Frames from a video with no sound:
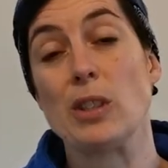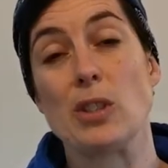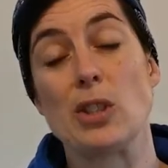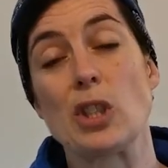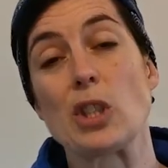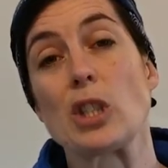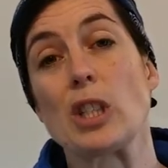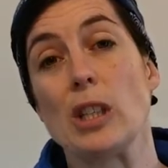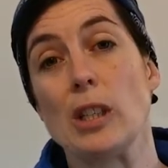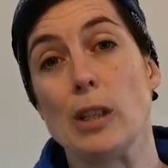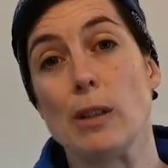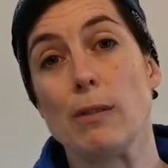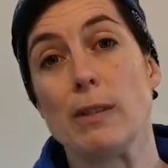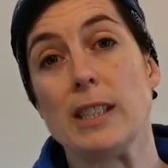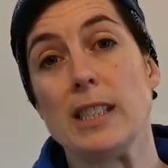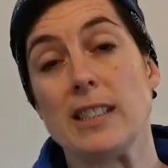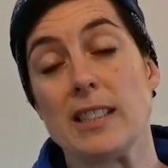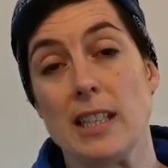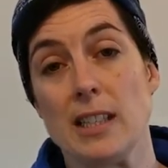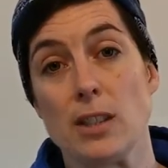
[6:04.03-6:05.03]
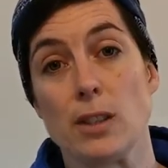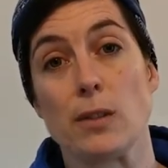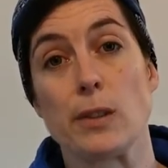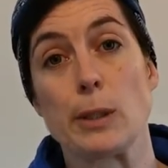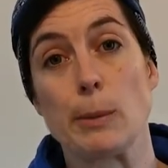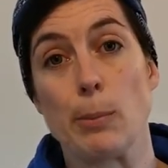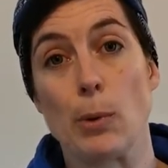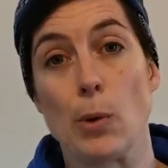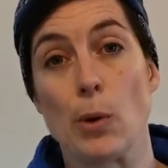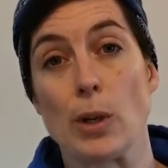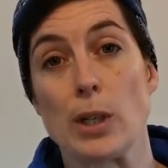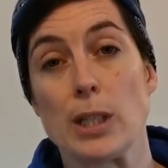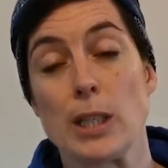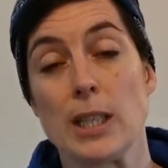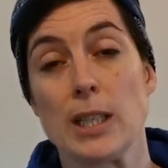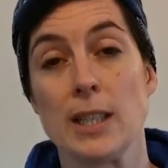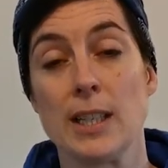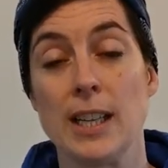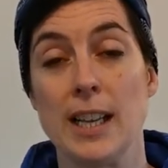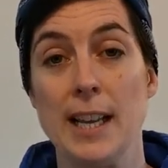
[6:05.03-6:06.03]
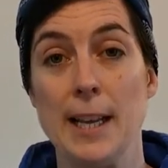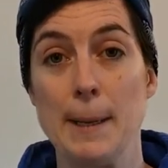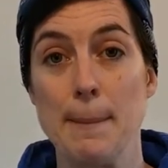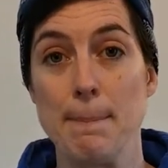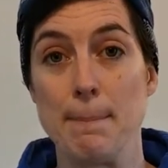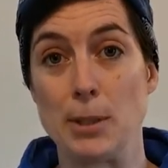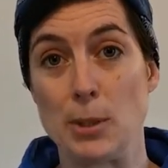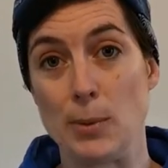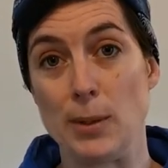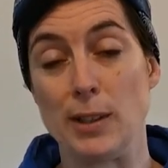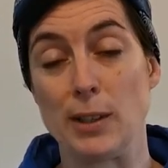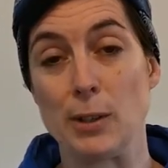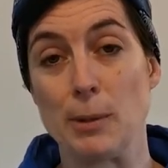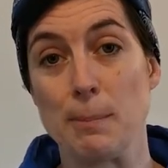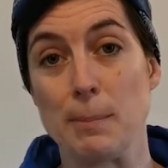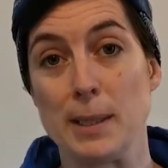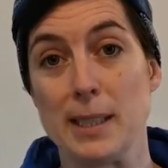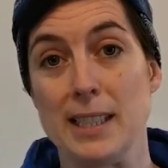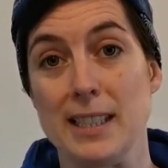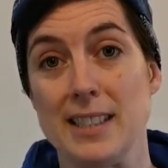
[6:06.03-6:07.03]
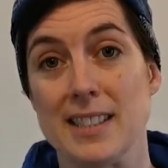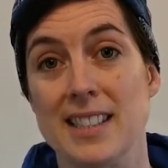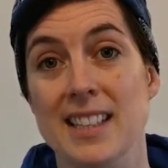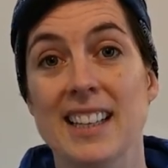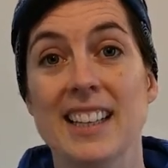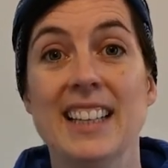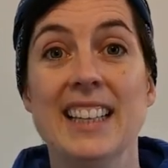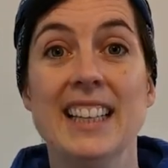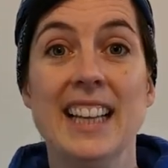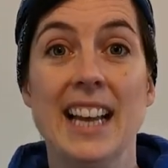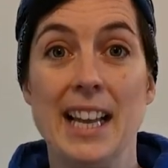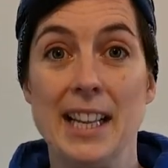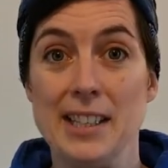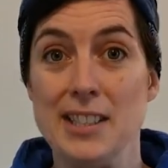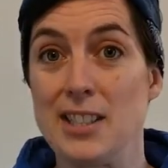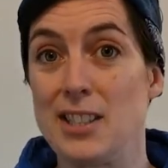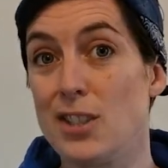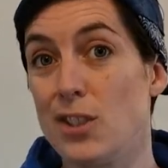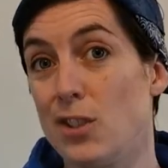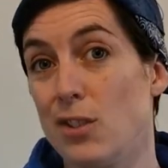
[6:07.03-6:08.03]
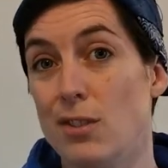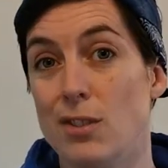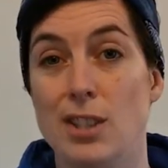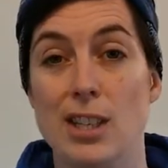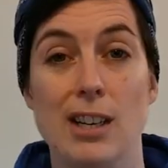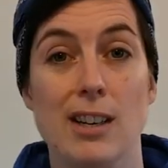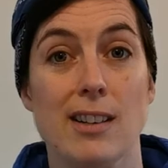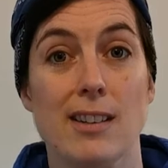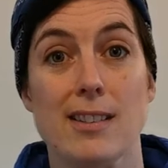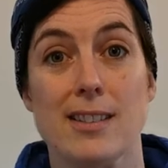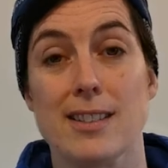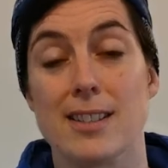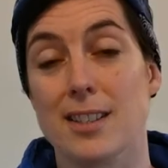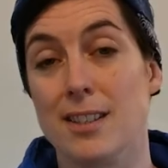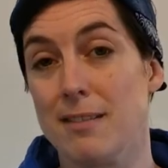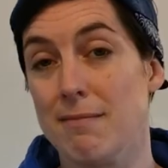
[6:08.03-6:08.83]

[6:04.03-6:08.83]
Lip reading: there's just a lovely sense of support between the companies and shared